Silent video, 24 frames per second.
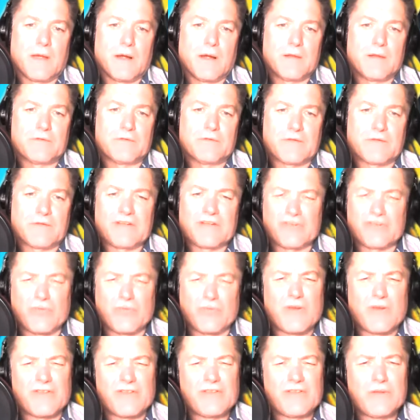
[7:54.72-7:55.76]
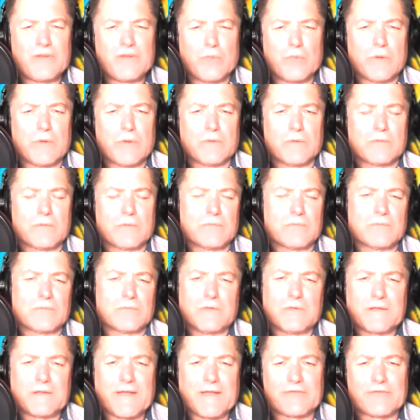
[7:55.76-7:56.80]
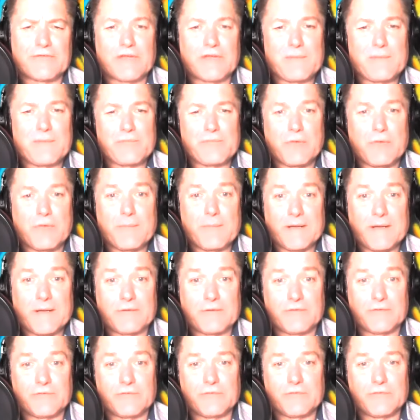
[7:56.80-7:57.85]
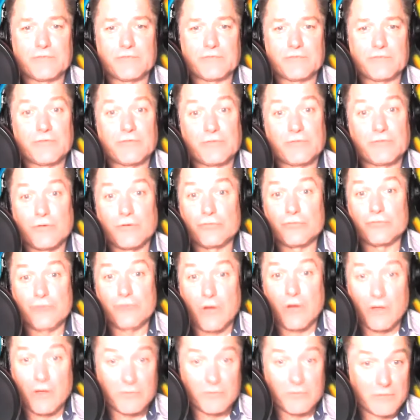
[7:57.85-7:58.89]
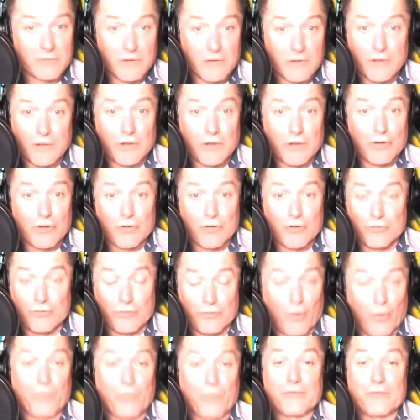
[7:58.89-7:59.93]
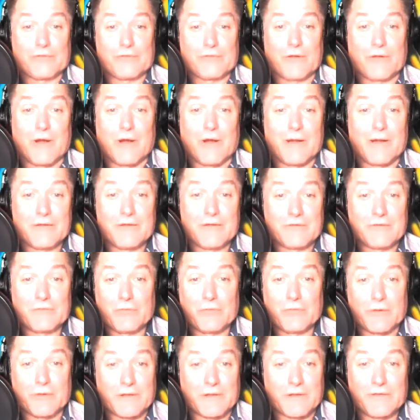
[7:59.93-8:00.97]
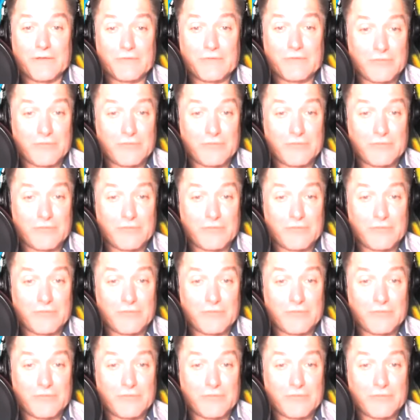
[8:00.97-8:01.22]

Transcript: He said, I just want to see you one last time before I make a decision. And so John told this guy, he says, look, he says,